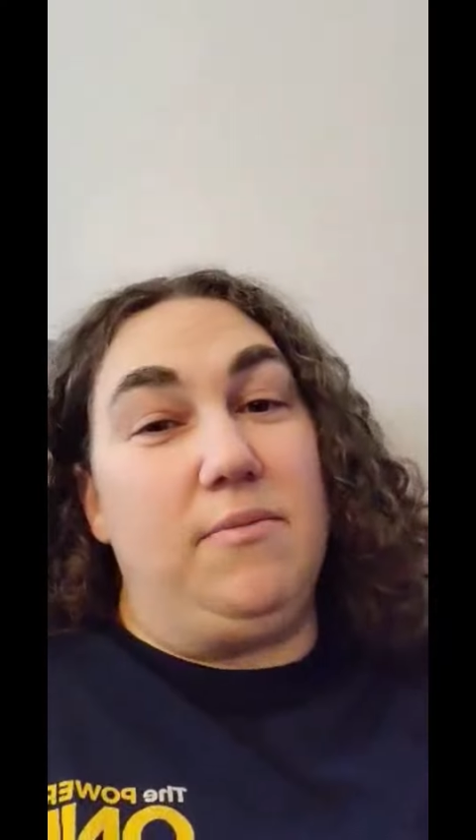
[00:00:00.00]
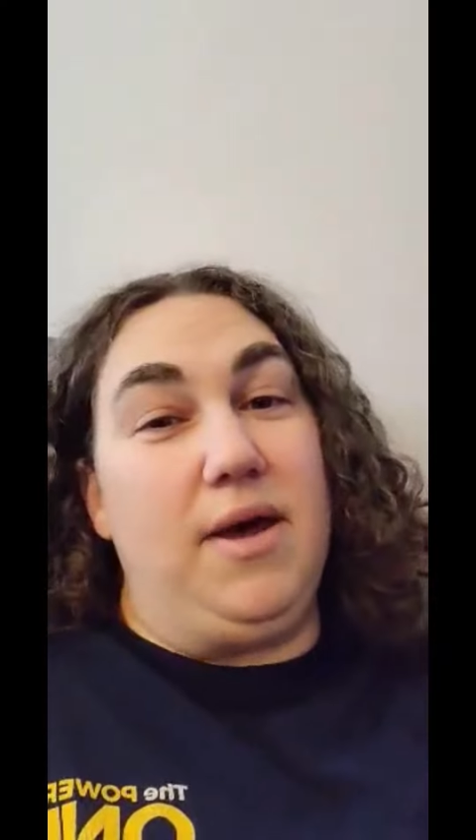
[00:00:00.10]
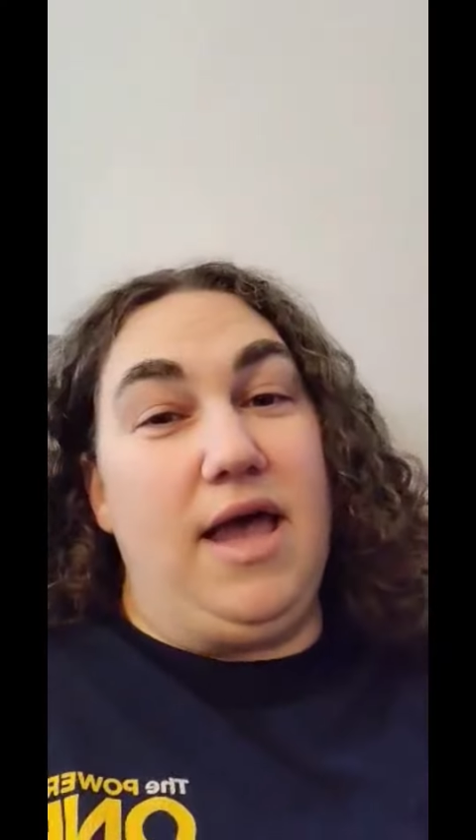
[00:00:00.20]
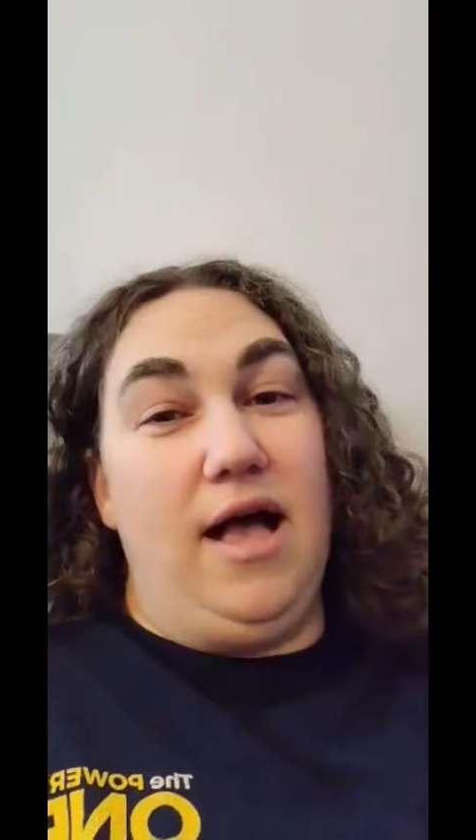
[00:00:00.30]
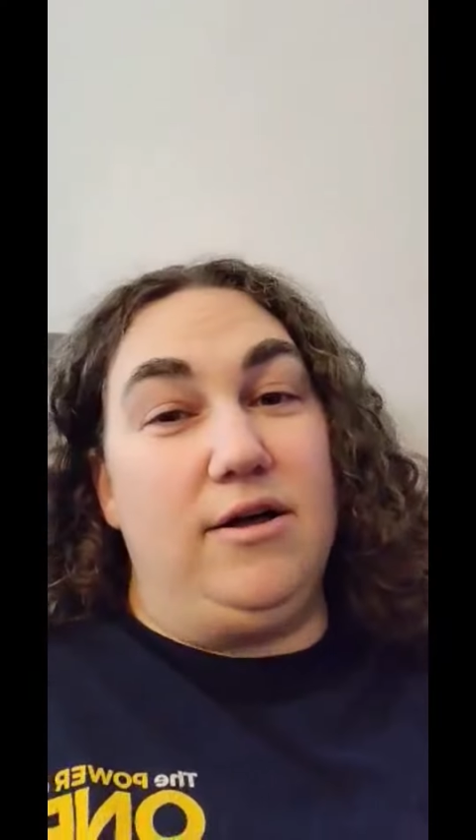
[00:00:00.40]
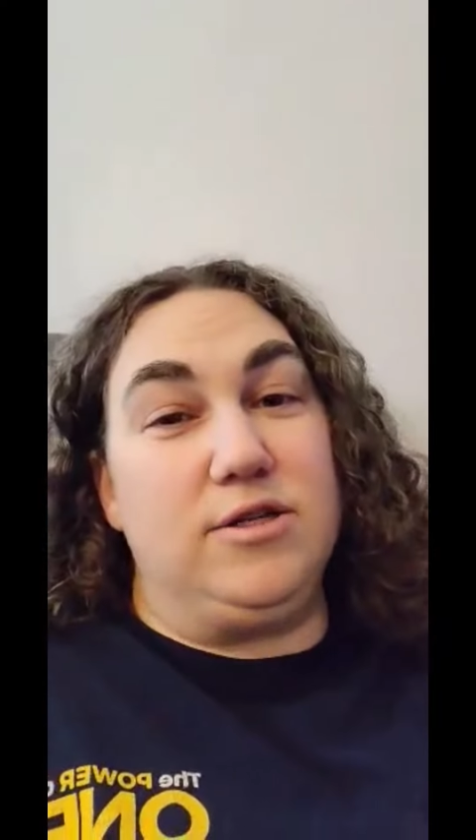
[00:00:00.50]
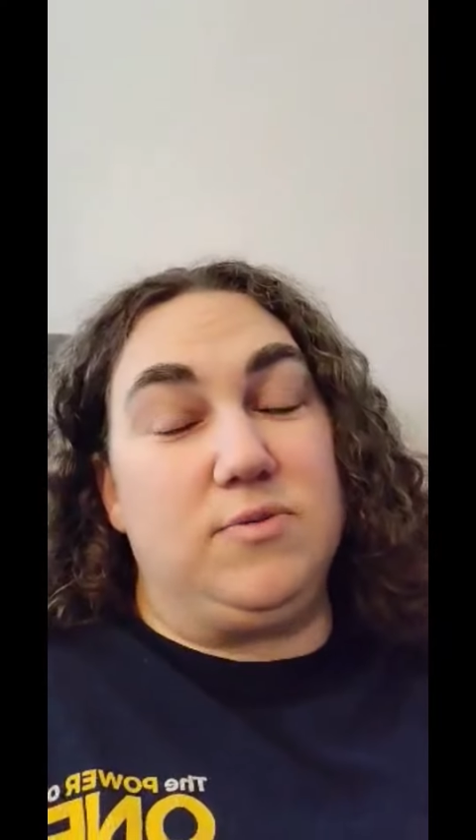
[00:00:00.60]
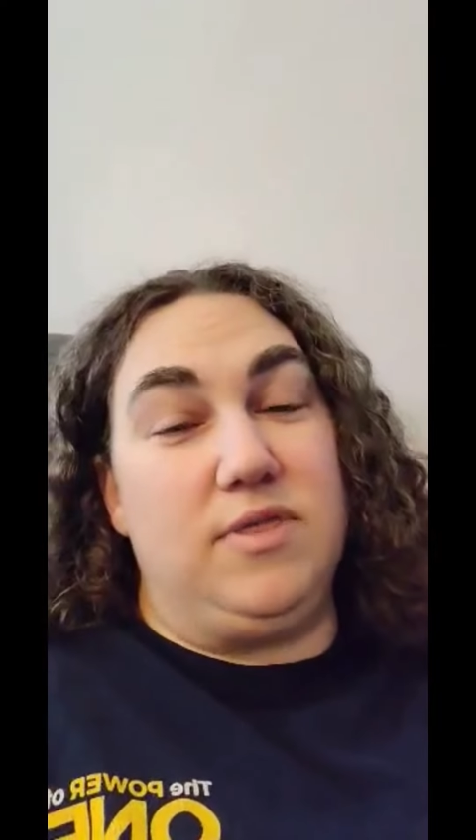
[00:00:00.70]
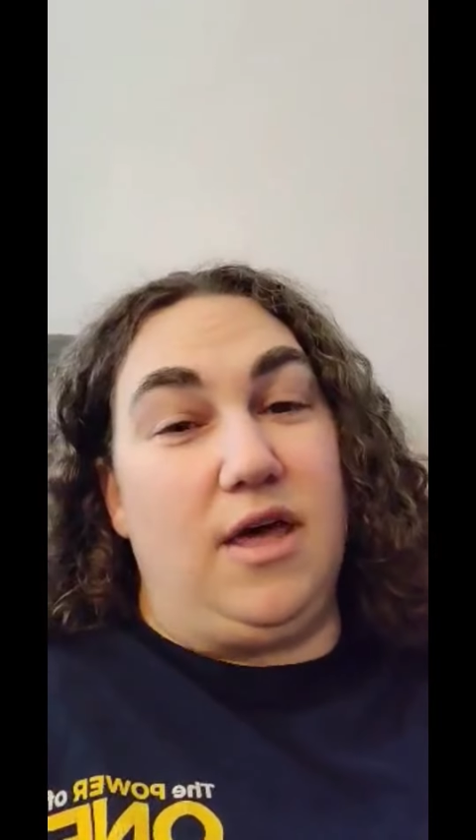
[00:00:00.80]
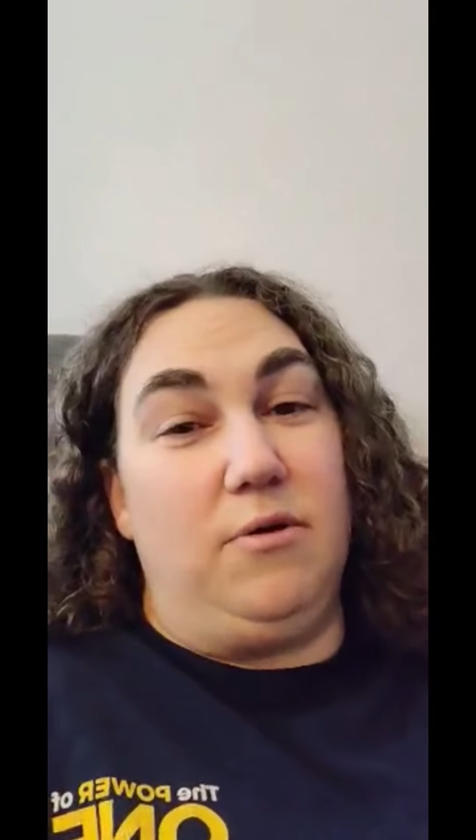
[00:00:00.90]
my house
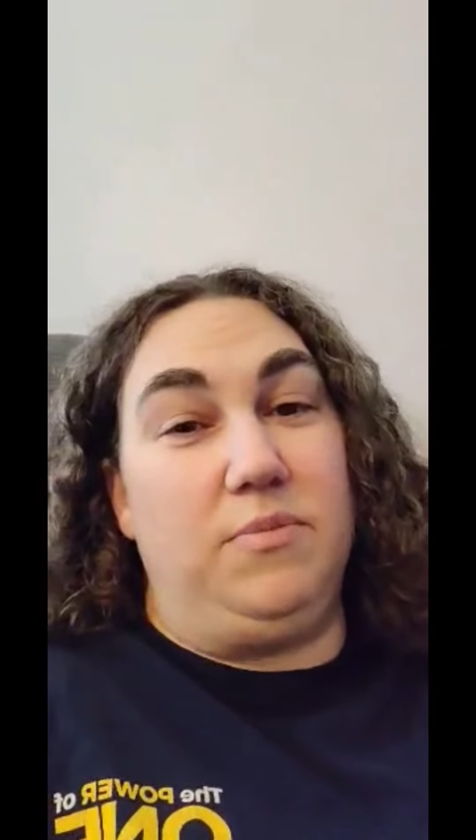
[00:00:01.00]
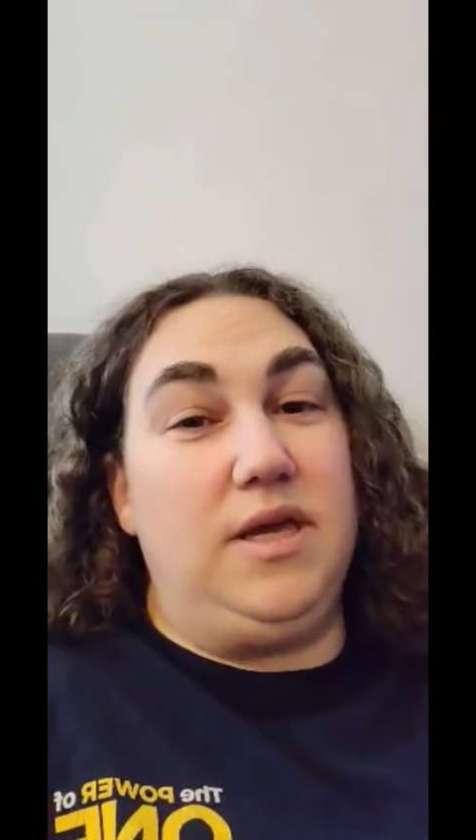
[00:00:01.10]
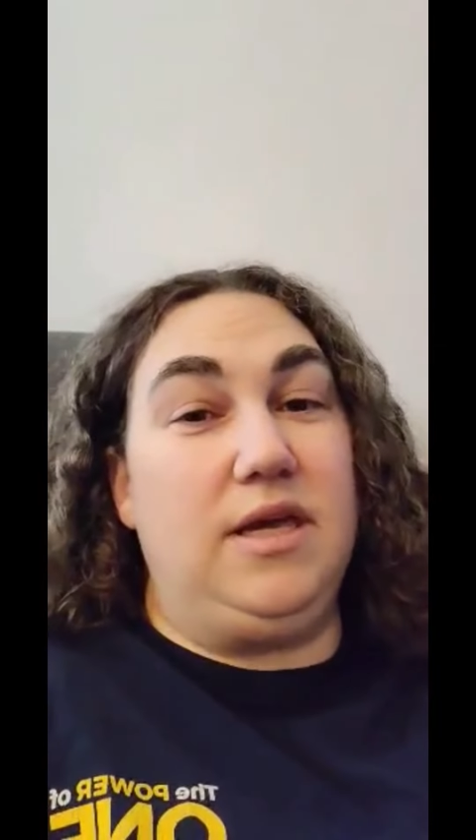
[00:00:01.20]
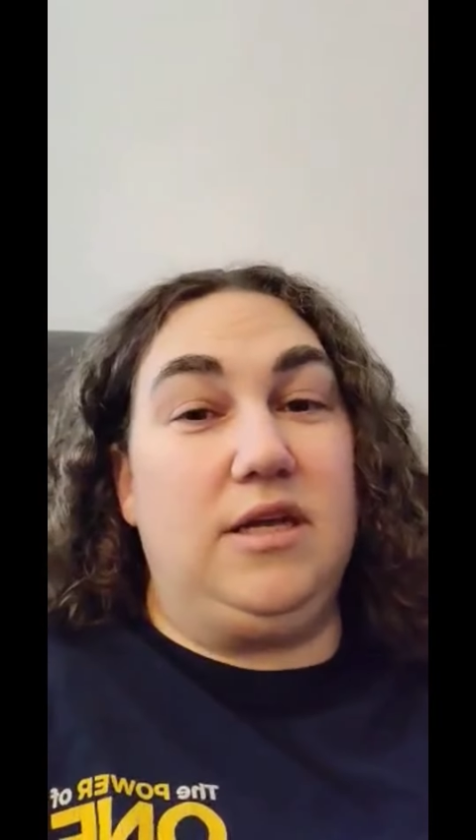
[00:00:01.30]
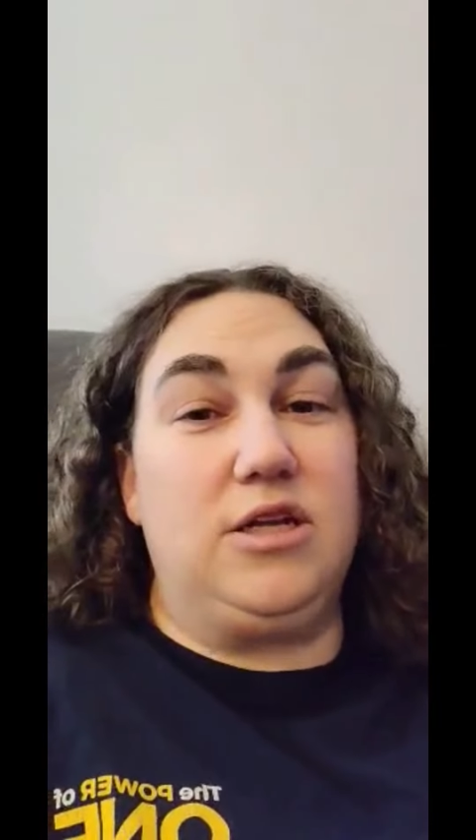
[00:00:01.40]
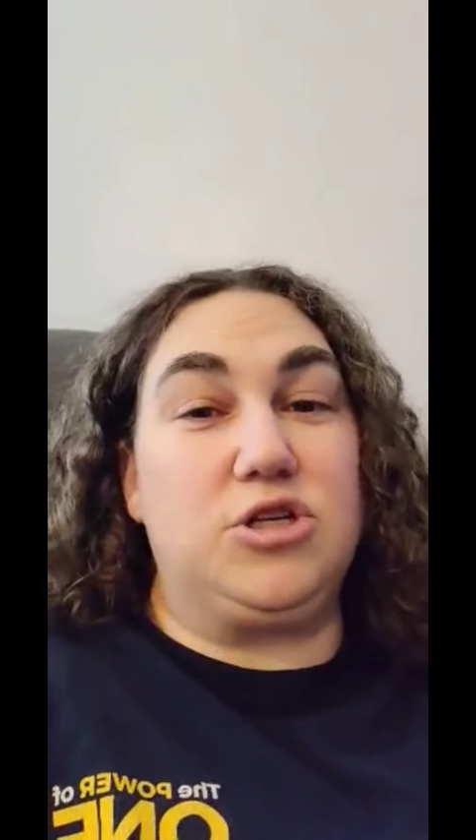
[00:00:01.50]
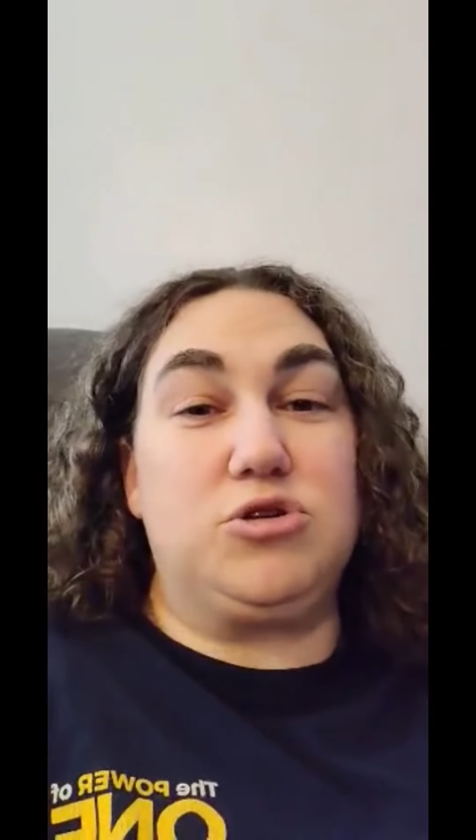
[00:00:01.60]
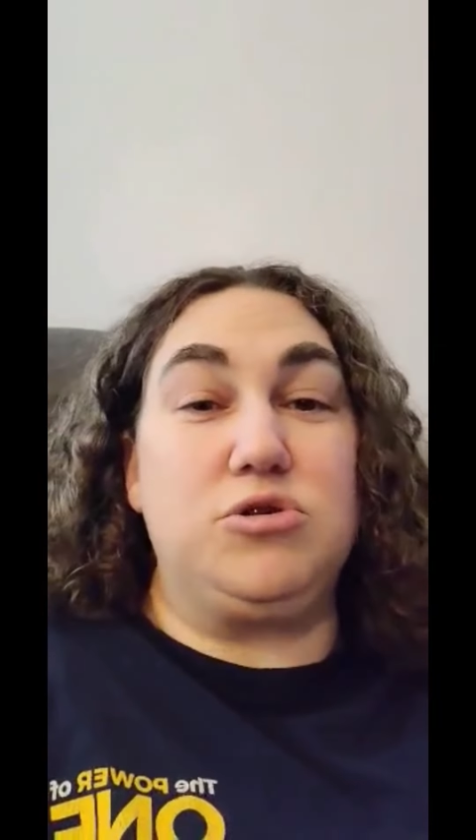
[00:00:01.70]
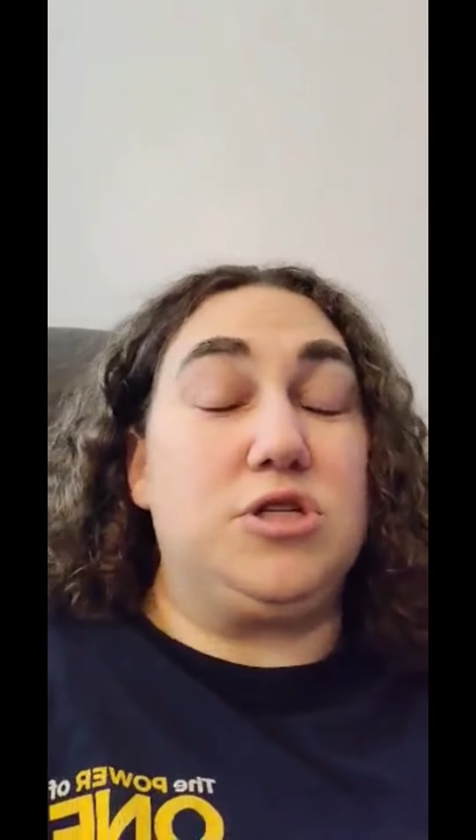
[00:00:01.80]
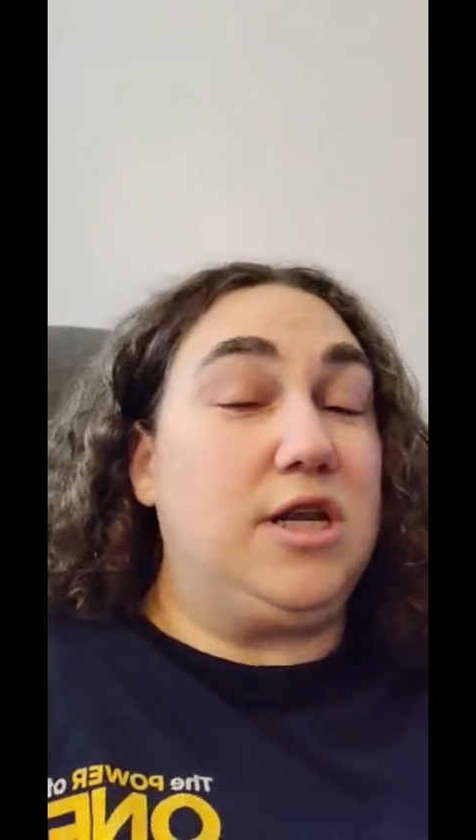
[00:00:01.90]
without being in
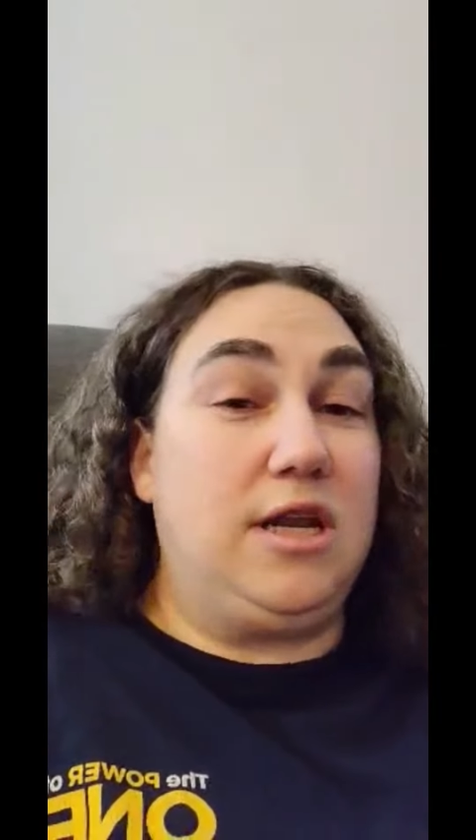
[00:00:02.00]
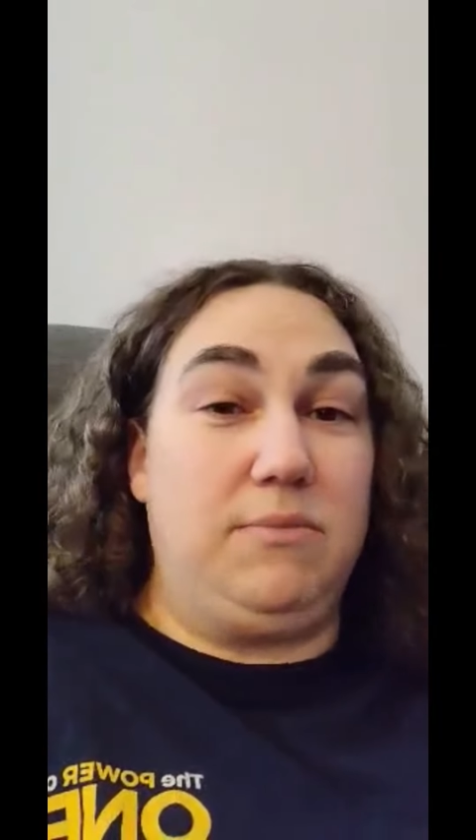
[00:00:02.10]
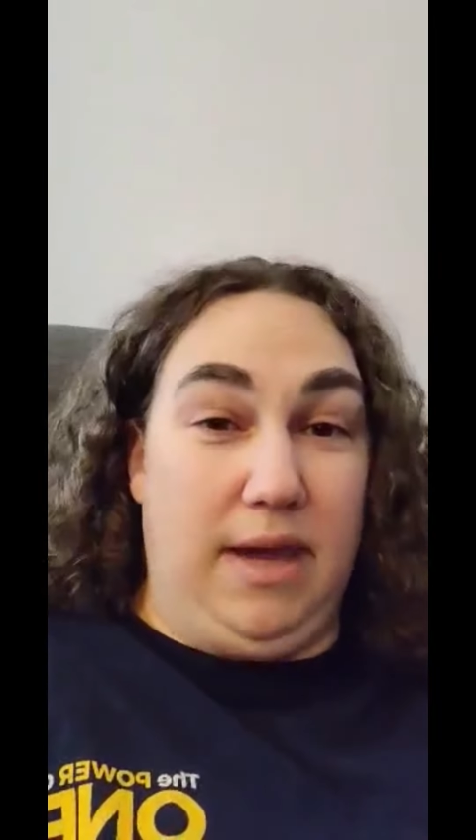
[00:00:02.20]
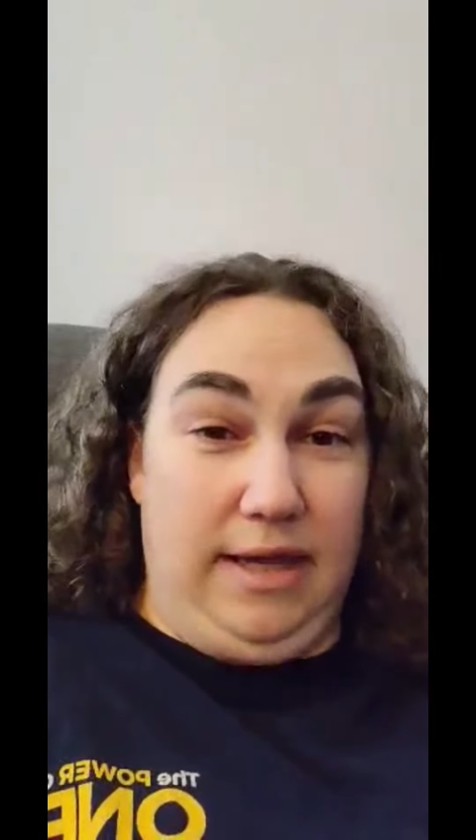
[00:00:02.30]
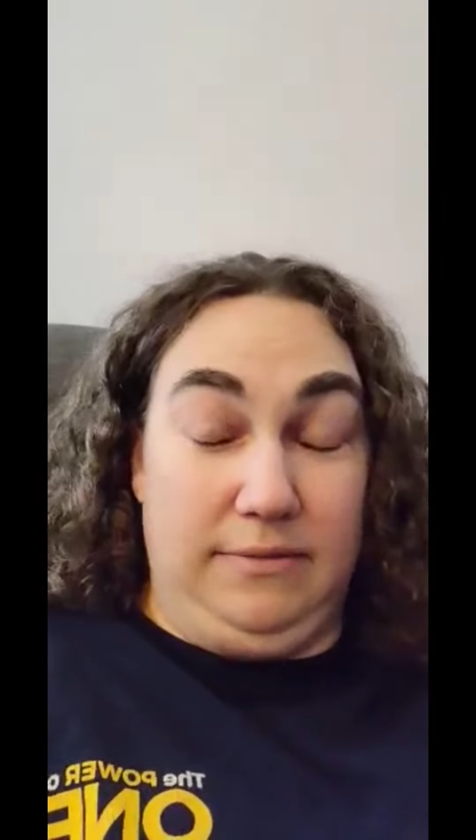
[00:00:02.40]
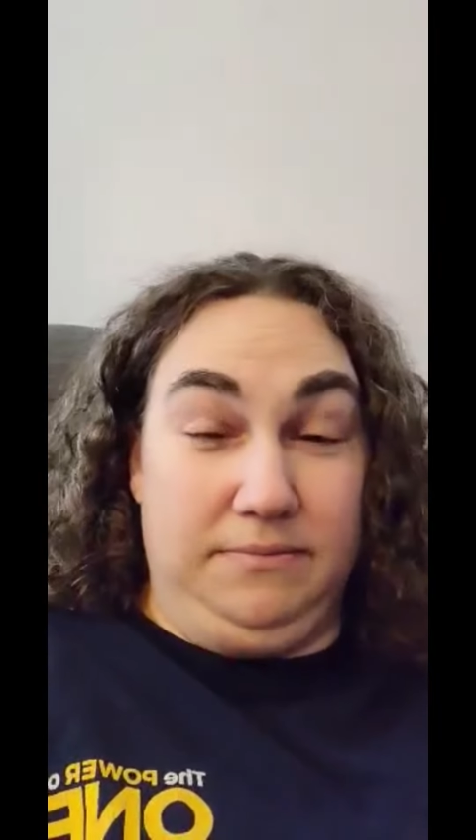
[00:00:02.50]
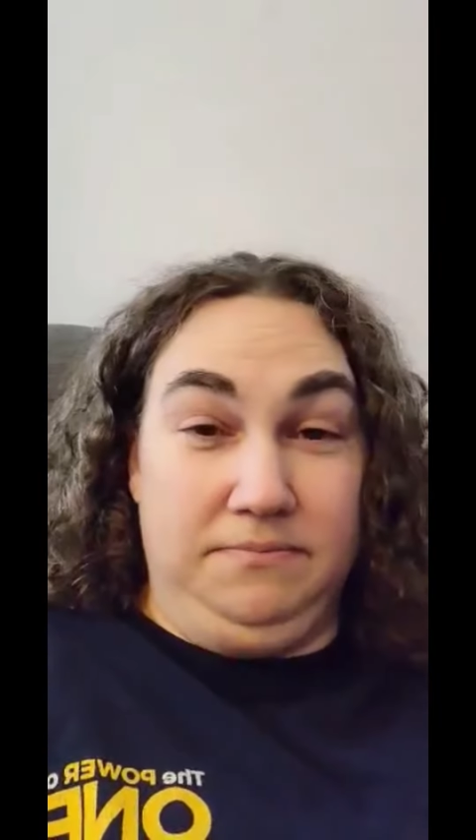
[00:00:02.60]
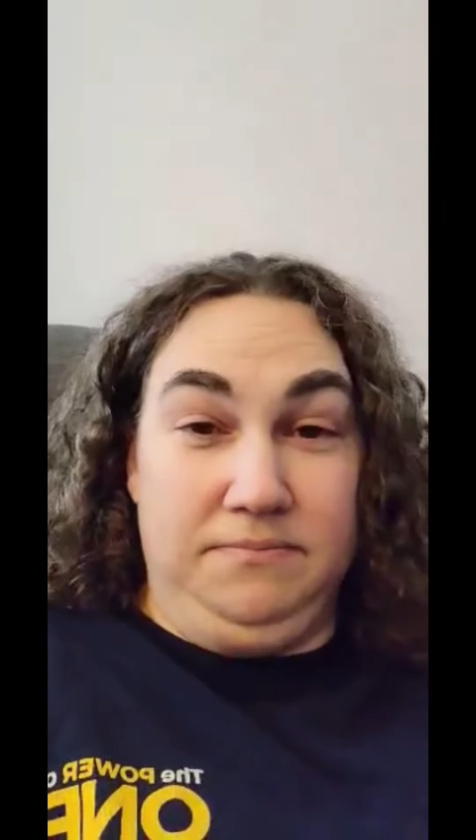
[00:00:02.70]
excruciating pain.